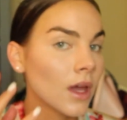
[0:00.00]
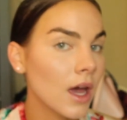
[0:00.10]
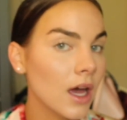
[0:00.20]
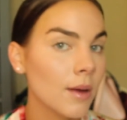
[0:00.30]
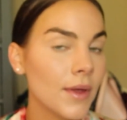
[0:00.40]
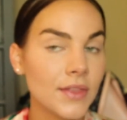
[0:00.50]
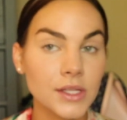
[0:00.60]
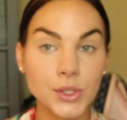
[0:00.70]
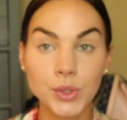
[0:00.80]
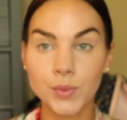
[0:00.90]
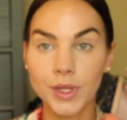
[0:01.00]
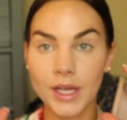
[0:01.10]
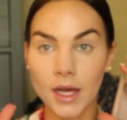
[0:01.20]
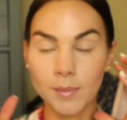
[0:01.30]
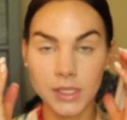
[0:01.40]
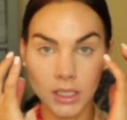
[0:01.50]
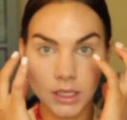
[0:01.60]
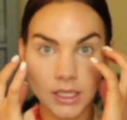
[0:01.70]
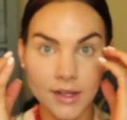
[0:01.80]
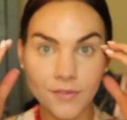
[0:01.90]
And this just really helps
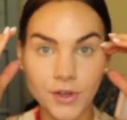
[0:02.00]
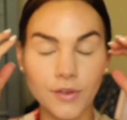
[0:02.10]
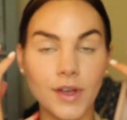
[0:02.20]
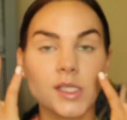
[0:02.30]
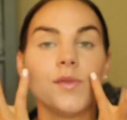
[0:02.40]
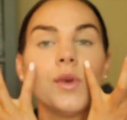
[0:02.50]
lift your face.